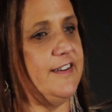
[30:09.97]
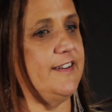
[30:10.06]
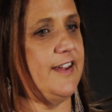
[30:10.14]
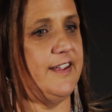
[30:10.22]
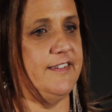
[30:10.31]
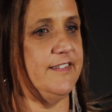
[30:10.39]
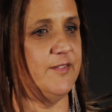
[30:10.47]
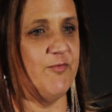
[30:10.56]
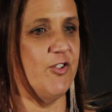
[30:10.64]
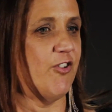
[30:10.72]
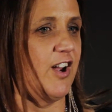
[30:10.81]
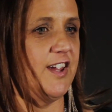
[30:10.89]
taste some
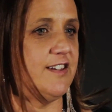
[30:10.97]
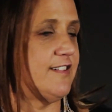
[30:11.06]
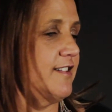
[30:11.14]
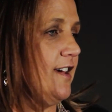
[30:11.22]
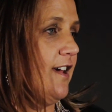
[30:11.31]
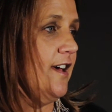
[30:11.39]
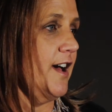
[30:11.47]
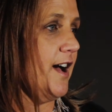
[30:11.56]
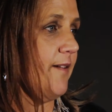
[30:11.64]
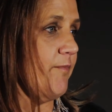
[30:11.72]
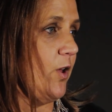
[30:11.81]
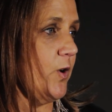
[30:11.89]
great
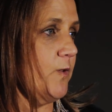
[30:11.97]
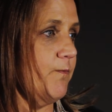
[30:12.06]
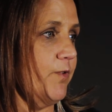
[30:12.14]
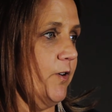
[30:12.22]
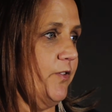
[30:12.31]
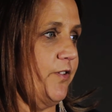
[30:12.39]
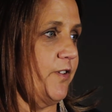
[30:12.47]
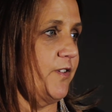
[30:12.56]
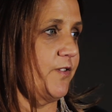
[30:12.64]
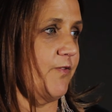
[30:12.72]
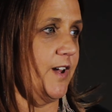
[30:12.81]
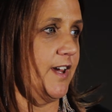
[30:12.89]
local
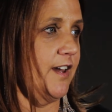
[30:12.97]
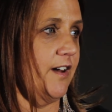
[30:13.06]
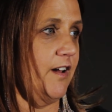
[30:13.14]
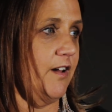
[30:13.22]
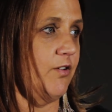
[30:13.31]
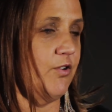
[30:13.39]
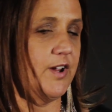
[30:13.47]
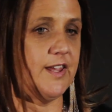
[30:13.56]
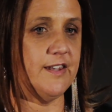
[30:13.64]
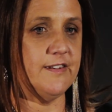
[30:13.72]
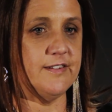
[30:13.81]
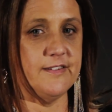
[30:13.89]
produce? Where can I hook
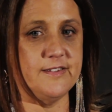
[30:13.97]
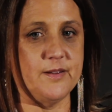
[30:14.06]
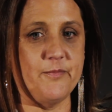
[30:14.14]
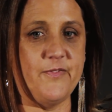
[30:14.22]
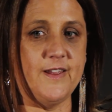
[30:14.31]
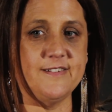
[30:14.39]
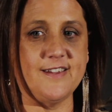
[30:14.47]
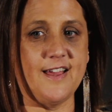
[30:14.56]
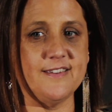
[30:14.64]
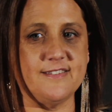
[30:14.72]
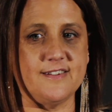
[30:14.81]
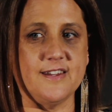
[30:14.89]
into some
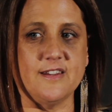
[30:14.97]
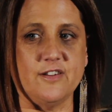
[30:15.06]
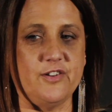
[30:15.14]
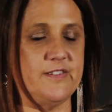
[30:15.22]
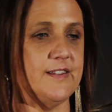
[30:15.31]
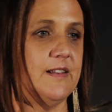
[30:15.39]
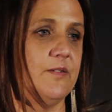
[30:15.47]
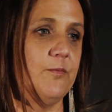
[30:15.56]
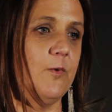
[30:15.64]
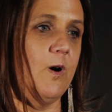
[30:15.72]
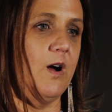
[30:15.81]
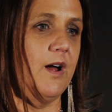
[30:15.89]
fantastic New
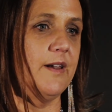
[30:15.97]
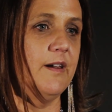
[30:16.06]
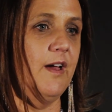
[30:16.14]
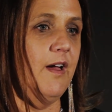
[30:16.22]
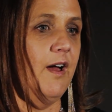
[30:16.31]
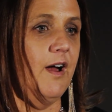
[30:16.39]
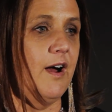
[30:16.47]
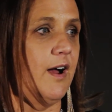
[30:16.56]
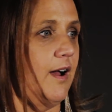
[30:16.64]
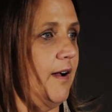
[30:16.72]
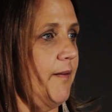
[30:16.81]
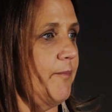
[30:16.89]
Zealand wine?
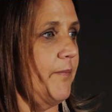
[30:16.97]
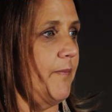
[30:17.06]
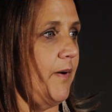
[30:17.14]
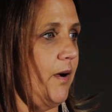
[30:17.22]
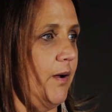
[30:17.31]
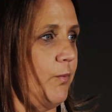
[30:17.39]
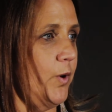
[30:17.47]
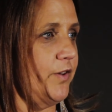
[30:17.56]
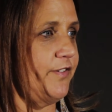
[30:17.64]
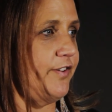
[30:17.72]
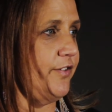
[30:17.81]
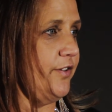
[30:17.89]
I
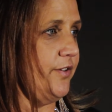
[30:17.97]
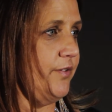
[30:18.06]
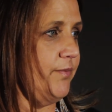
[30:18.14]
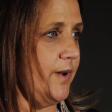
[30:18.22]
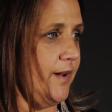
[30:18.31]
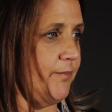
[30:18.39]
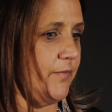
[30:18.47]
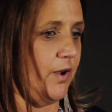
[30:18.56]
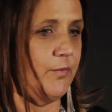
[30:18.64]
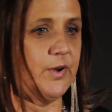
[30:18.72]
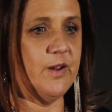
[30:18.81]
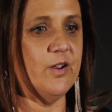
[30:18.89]
want
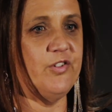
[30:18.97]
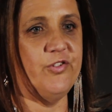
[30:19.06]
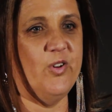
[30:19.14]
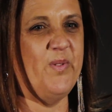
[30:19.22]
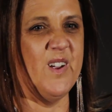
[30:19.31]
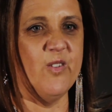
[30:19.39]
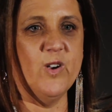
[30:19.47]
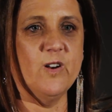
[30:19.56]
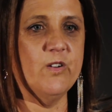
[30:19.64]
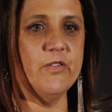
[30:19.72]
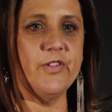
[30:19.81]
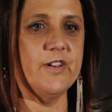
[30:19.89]
to go shopping.
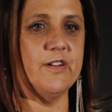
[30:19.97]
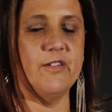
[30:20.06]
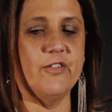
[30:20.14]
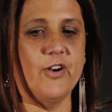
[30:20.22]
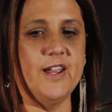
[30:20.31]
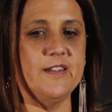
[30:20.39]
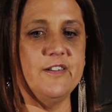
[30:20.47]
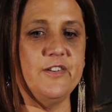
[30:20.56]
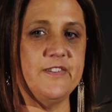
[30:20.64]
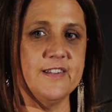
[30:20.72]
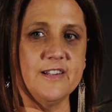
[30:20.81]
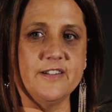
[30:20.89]
Where are the great New
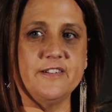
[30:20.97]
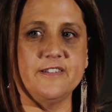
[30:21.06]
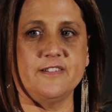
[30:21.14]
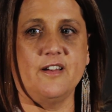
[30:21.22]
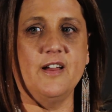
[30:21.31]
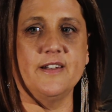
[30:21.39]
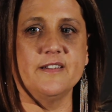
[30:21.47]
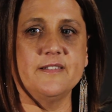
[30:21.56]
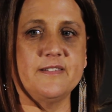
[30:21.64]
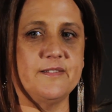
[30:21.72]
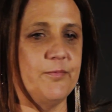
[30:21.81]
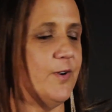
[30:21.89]
Zealand
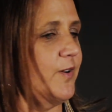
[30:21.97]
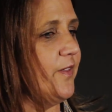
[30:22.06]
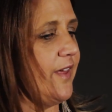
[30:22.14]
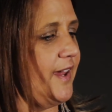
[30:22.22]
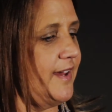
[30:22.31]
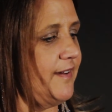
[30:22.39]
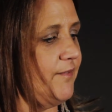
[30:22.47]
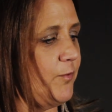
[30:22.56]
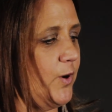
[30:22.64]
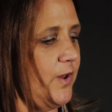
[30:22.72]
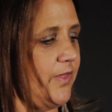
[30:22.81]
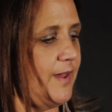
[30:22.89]
designers? Where are
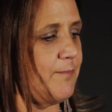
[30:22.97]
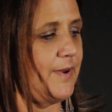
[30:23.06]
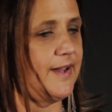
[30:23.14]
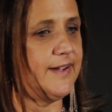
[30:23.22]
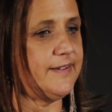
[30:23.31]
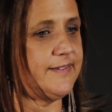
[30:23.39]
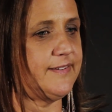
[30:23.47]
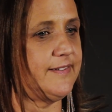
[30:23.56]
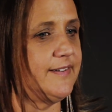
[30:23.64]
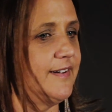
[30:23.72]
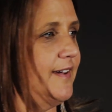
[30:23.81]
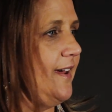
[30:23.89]
they
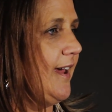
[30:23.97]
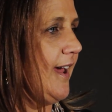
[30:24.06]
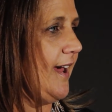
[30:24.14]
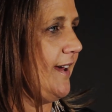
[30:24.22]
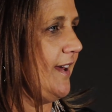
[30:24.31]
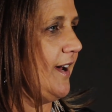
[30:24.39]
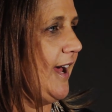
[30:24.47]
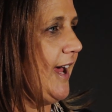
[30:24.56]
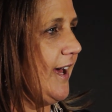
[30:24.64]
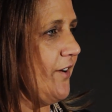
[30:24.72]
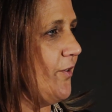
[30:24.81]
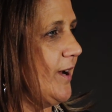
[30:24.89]
based?
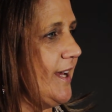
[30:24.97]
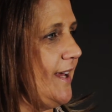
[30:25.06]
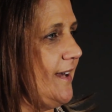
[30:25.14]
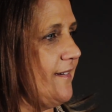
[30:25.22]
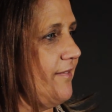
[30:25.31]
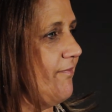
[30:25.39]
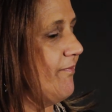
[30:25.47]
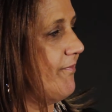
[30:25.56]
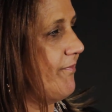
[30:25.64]
How do I get